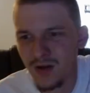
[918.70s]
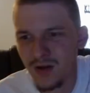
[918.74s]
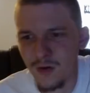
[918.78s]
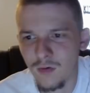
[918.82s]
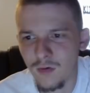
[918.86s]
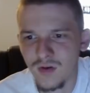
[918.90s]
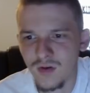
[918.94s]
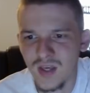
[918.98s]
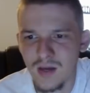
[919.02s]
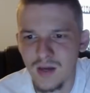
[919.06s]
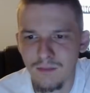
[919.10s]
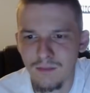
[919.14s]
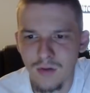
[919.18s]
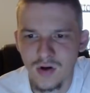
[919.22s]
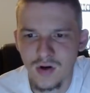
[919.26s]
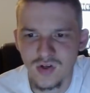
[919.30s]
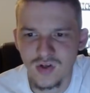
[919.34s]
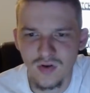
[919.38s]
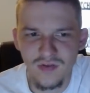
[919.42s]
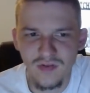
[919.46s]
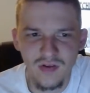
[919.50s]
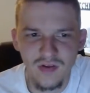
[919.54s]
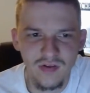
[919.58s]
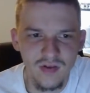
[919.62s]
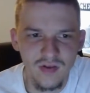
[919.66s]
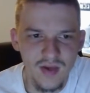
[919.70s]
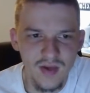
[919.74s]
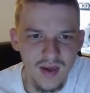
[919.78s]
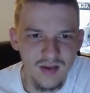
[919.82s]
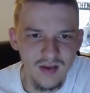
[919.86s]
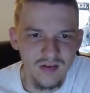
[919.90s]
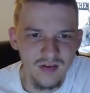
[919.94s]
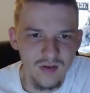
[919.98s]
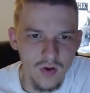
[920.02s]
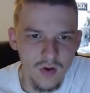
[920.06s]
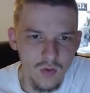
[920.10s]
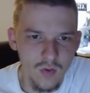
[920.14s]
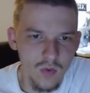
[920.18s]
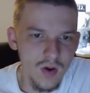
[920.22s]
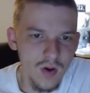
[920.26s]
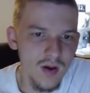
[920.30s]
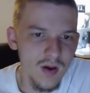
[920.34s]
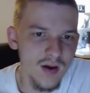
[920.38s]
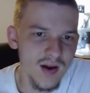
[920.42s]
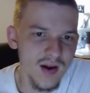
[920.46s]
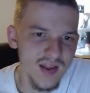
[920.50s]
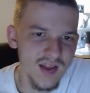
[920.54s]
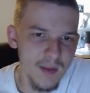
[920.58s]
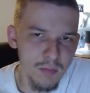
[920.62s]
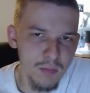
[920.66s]
to go to Khem Birch on the slate. So
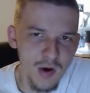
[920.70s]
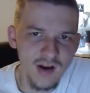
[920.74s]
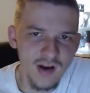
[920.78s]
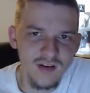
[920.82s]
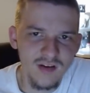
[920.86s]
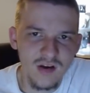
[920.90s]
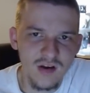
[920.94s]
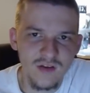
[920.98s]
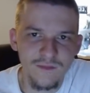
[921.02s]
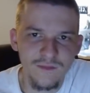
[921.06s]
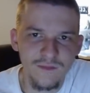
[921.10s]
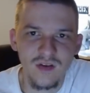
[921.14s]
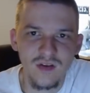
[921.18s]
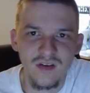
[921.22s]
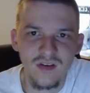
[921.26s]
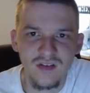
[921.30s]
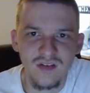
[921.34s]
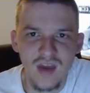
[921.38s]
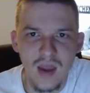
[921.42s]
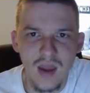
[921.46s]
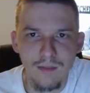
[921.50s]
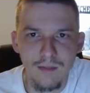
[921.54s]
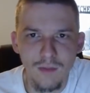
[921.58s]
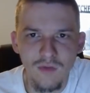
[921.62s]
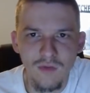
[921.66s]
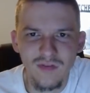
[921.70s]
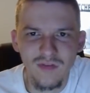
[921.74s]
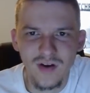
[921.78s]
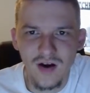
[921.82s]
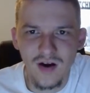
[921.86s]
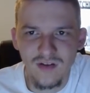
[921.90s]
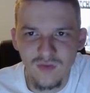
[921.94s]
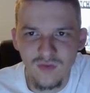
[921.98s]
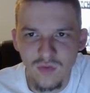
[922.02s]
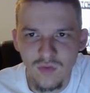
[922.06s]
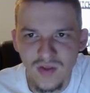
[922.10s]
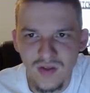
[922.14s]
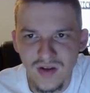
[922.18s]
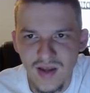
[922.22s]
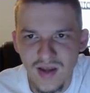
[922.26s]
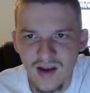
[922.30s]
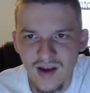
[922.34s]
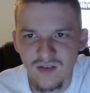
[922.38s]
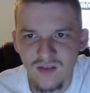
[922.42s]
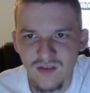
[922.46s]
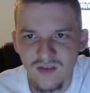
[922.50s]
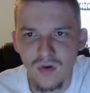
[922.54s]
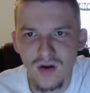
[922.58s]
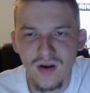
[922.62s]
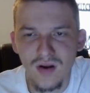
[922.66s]
that probably does it for this game. Moving on to the
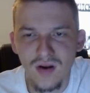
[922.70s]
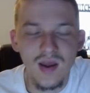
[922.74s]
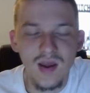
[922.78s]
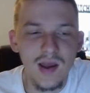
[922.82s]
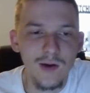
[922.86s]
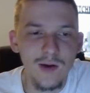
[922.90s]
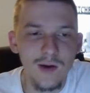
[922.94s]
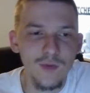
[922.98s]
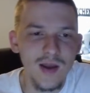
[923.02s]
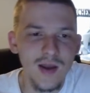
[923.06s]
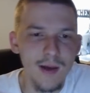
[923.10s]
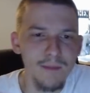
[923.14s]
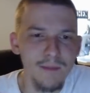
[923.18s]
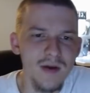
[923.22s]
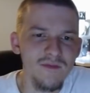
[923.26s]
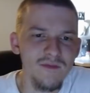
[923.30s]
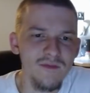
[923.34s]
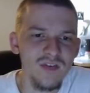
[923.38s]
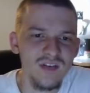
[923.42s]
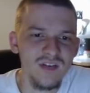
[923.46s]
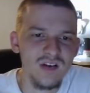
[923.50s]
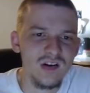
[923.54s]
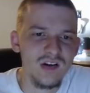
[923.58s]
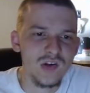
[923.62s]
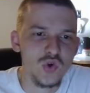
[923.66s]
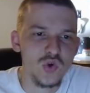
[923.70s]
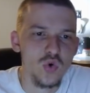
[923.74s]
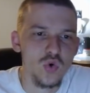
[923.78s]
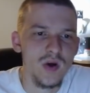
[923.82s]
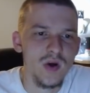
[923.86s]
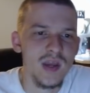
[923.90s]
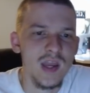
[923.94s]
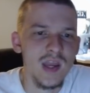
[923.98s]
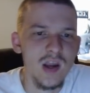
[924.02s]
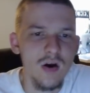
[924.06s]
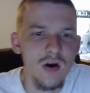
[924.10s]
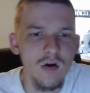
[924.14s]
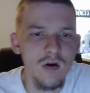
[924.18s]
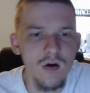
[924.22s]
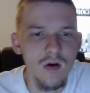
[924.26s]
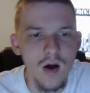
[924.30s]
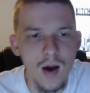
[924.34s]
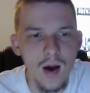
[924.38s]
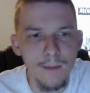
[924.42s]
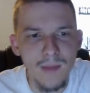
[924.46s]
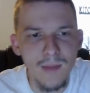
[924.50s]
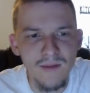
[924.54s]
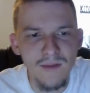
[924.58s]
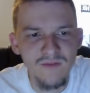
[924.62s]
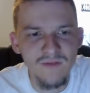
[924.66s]
next one, we got Memphis and Detroit here.
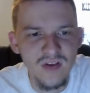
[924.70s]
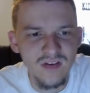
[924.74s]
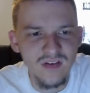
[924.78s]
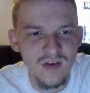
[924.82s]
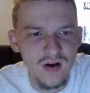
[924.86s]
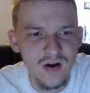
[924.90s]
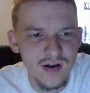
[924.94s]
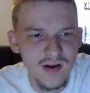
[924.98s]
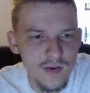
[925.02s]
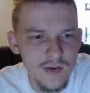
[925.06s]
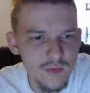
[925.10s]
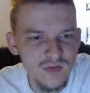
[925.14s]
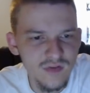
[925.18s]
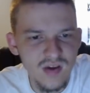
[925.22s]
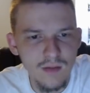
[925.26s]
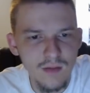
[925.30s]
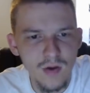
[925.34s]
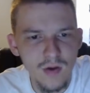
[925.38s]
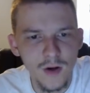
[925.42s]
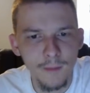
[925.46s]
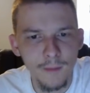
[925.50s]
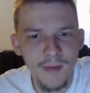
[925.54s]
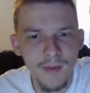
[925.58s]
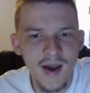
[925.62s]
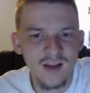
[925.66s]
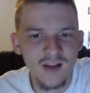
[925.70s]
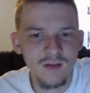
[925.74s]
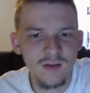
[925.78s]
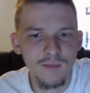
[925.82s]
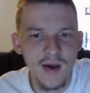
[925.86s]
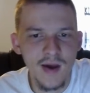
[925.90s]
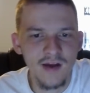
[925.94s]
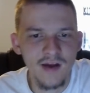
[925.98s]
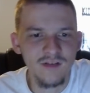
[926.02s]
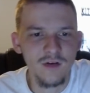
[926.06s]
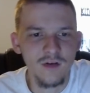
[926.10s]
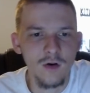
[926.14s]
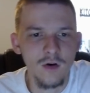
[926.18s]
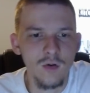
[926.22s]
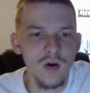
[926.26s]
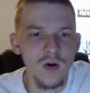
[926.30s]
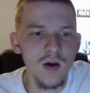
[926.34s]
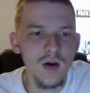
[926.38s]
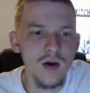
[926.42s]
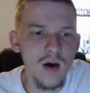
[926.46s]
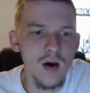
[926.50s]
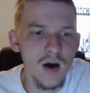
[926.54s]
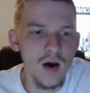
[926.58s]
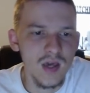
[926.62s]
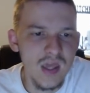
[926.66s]
Uh, Memphis, another team on a back-to-back, so
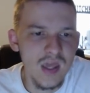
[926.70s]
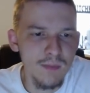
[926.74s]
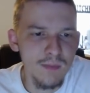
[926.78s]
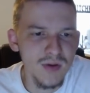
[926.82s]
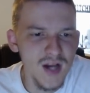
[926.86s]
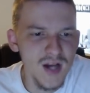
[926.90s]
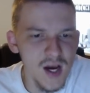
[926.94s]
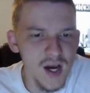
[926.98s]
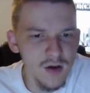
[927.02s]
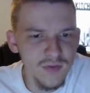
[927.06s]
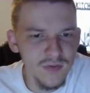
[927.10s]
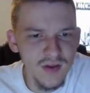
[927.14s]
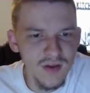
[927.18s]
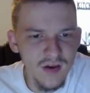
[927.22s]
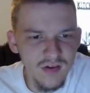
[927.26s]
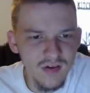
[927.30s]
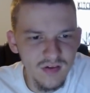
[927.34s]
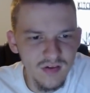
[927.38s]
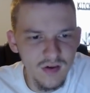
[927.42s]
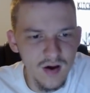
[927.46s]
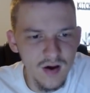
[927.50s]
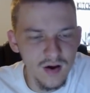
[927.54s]
uh, keep an eye on this.